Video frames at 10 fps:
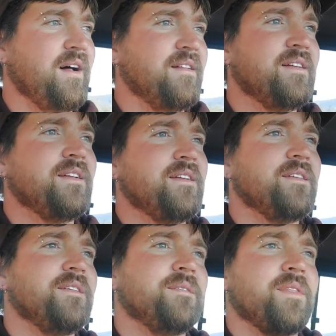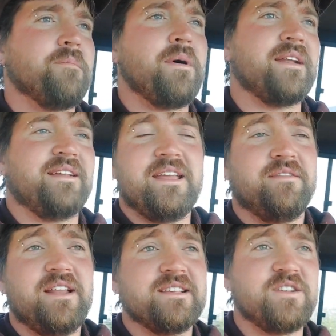But
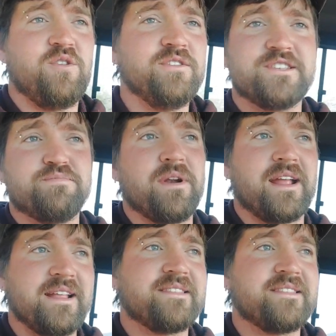even as an old spring,